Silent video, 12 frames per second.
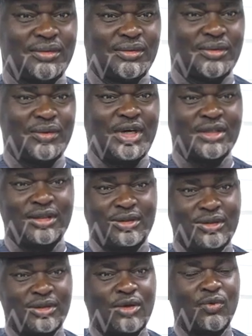So as a
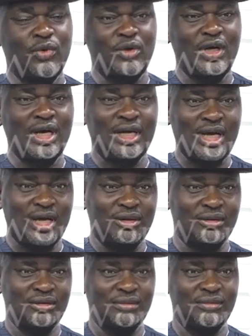result, will you
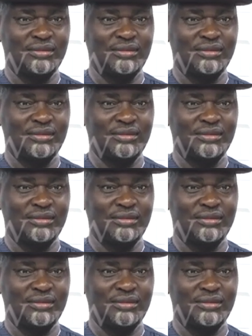allow